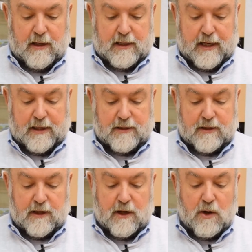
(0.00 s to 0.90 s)
It
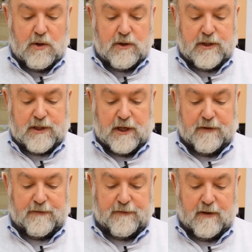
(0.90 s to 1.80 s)
has ocean
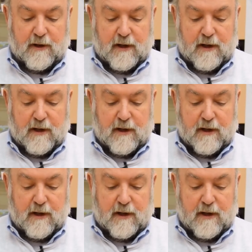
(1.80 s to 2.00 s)
surf,